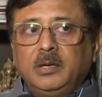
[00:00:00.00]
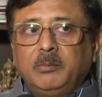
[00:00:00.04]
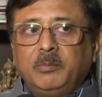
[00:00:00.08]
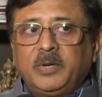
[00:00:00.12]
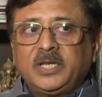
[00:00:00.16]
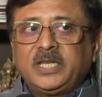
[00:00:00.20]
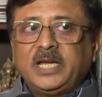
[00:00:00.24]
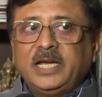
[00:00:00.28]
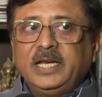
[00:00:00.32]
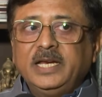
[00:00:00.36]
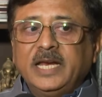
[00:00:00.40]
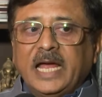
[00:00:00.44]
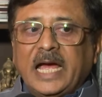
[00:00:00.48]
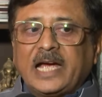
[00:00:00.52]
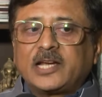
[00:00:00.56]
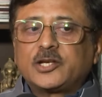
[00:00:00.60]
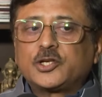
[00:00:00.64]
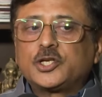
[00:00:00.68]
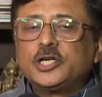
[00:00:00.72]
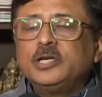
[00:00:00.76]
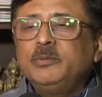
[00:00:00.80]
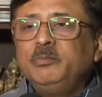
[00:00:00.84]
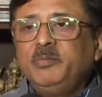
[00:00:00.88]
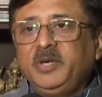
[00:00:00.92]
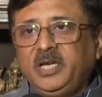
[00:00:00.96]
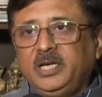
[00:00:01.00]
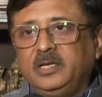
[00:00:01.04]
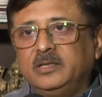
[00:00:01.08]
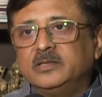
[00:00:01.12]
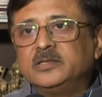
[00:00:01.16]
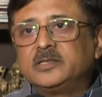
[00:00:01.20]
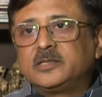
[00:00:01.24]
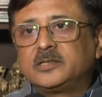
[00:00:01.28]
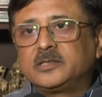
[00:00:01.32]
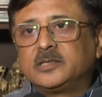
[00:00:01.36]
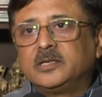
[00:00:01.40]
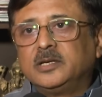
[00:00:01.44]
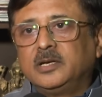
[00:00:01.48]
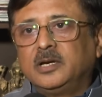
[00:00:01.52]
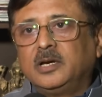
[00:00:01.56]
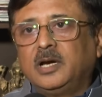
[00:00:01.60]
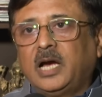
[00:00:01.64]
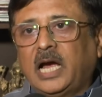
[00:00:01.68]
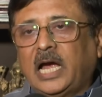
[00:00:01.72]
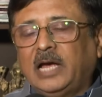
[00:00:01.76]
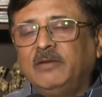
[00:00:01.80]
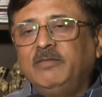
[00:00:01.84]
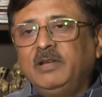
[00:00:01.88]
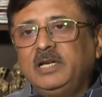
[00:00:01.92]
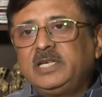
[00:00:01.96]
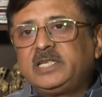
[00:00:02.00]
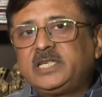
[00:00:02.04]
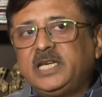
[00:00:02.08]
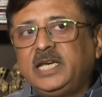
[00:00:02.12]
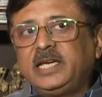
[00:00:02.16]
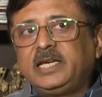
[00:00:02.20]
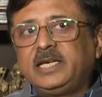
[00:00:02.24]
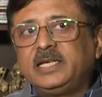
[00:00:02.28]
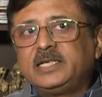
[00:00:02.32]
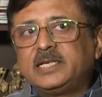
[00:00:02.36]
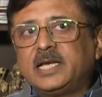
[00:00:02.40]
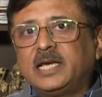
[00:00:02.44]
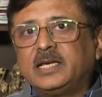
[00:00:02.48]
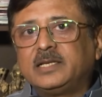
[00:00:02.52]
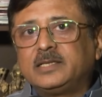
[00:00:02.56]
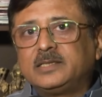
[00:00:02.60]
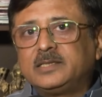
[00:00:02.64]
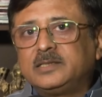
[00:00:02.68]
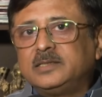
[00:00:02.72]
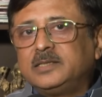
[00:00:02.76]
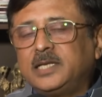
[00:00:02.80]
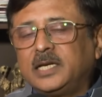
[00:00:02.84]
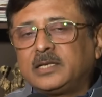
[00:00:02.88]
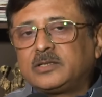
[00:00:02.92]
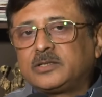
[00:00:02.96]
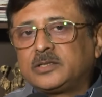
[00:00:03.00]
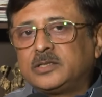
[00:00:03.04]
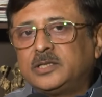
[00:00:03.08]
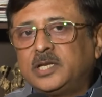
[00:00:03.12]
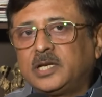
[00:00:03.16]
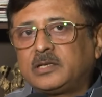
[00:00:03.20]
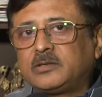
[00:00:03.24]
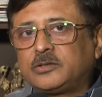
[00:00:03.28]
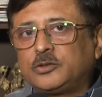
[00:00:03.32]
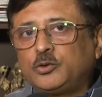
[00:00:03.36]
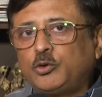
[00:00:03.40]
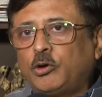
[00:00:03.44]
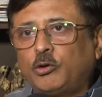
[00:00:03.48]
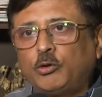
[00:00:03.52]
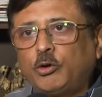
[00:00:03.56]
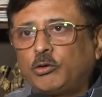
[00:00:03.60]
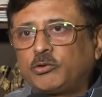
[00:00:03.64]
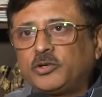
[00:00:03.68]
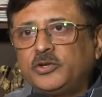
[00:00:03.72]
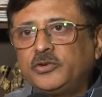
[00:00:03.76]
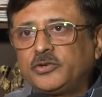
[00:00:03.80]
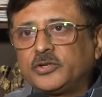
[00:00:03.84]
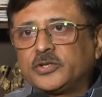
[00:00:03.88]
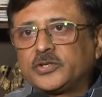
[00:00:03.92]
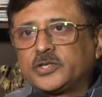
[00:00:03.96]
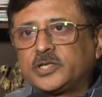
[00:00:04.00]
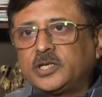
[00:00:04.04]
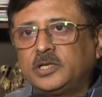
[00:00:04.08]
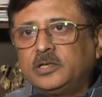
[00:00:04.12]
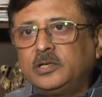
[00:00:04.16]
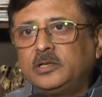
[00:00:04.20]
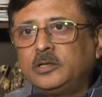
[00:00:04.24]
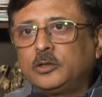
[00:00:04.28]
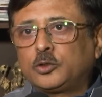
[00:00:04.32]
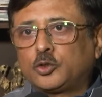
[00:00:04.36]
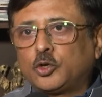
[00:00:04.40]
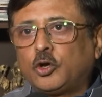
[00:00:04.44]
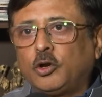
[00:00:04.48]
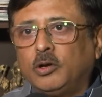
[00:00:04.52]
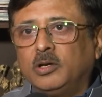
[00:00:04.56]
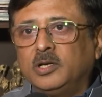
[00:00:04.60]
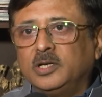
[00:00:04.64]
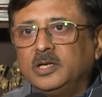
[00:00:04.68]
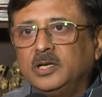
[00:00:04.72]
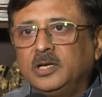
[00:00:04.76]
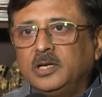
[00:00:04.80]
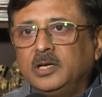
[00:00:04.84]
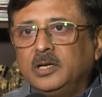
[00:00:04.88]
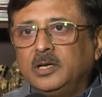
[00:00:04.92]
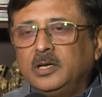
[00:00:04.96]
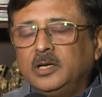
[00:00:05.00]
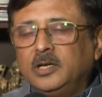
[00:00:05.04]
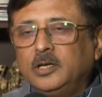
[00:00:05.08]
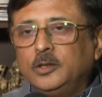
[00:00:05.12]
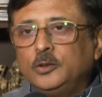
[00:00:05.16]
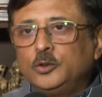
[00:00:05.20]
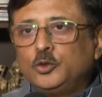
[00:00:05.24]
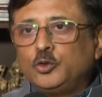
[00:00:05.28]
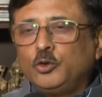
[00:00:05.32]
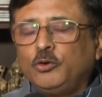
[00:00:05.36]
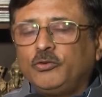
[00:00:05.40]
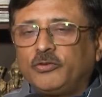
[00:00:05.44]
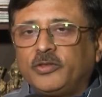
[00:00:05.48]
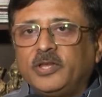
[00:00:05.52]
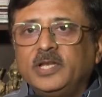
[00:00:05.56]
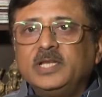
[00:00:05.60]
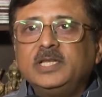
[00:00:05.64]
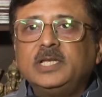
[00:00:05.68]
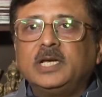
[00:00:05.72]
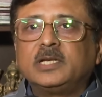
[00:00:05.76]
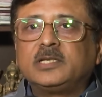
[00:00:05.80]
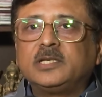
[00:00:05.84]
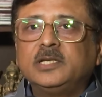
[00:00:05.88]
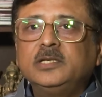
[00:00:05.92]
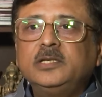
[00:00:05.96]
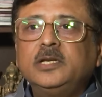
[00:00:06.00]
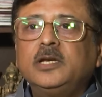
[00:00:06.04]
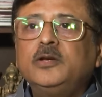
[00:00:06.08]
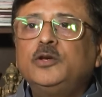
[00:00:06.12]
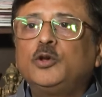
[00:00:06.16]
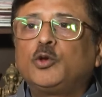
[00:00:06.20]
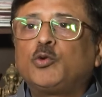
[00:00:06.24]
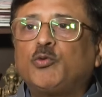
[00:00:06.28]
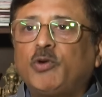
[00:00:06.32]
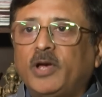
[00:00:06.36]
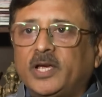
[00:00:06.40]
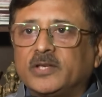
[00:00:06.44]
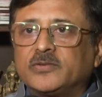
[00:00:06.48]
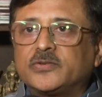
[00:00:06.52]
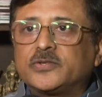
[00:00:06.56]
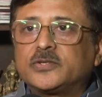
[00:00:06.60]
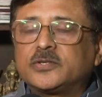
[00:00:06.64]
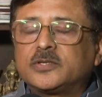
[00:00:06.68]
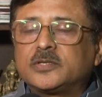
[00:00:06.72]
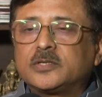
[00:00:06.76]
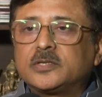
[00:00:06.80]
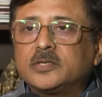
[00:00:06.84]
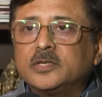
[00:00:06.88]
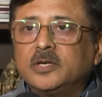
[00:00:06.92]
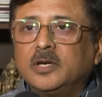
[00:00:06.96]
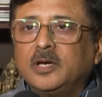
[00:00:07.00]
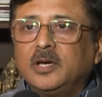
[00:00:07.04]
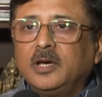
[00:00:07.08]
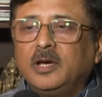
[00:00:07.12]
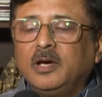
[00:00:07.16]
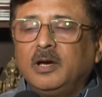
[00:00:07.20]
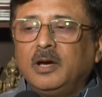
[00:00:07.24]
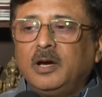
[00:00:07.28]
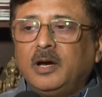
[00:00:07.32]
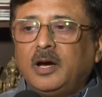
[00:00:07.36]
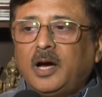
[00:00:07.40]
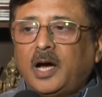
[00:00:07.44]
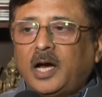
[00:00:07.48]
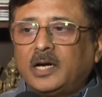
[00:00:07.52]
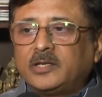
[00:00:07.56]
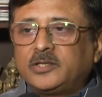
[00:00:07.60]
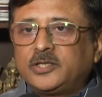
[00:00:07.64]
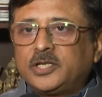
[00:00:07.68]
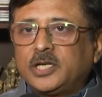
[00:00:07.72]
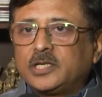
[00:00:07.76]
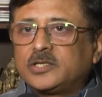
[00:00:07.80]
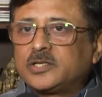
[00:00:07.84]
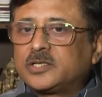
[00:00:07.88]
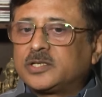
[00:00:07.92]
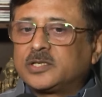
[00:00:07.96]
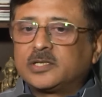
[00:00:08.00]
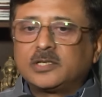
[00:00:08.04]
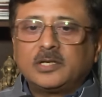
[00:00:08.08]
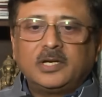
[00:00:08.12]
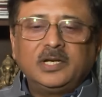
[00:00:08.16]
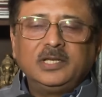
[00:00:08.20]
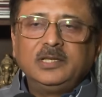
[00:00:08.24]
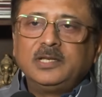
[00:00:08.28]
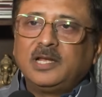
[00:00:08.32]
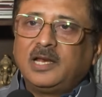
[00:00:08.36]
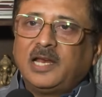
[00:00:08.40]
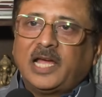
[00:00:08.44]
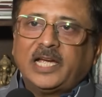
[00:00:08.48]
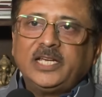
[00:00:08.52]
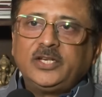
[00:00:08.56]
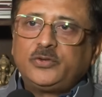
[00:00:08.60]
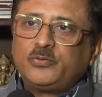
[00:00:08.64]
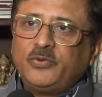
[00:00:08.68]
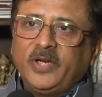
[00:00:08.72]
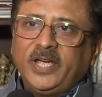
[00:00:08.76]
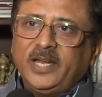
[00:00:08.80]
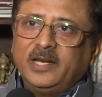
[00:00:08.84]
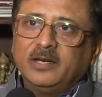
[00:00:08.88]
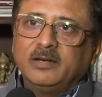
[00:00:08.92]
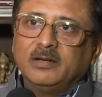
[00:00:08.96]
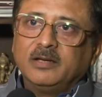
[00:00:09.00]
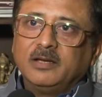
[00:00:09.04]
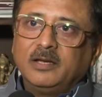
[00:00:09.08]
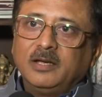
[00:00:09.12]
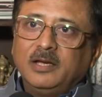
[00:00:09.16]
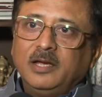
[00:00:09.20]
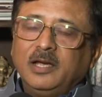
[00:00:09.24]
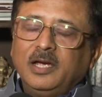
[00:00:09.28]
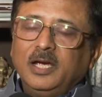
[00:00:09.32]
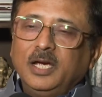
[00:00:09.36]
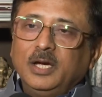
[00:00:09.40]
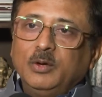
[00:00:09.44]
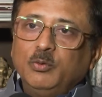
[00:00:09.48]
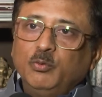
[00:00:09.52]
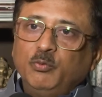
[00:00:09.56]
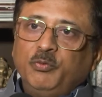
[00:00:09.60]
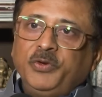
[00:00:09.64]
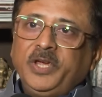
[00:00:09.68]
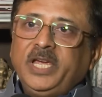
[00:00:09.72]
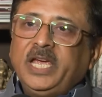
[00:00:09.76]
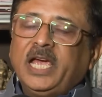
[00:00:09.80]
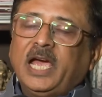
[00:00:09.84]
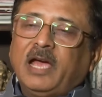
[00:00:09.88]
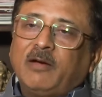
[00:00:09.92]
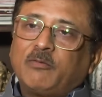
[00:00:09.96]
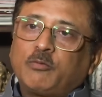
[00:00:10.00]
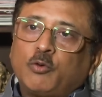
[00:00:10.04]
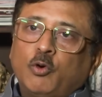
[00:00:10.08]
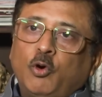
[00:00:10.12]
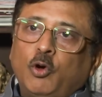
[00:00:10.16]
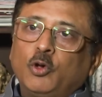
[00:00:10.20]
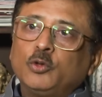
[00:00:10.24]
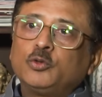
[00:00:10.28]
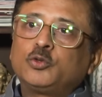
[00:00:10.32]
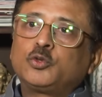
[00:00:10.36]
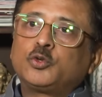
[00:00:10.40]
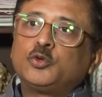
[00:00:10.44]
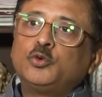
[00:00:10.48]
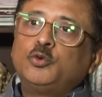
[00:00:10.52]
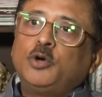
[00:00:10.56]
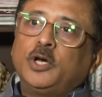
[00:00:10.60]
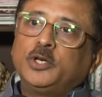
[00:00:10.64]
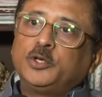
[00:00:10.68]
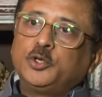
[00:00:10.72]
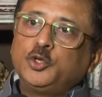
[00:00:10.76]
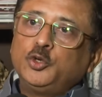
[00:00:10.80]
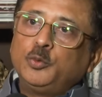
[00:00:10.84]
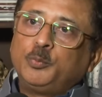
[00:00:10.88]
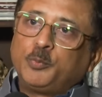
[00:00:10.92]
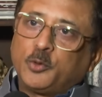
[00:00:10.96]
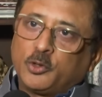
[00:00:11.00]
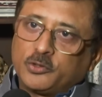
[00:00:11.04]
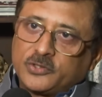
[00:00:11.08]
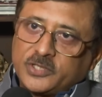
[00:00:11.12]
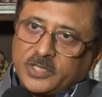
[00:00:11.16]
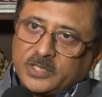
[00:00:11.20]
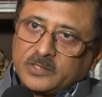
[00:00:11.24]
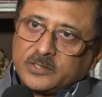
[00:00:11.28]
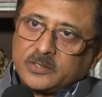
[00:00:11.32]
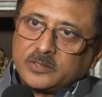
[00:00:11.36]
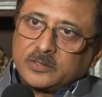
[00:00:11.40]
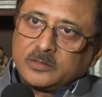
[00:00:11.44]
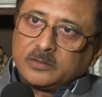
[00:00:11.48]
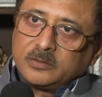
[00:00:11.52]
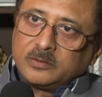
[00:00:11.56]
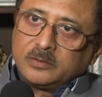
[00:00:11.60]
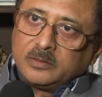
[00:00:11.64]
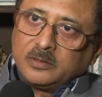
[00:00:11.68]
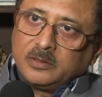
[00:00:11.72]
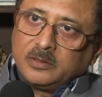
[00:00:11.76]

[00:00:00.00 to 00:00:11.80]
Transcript: But the inaction means, I will take it that you are not interested in it at all. Do you think that Indian requests are just in the light vein? We have gone through a due process.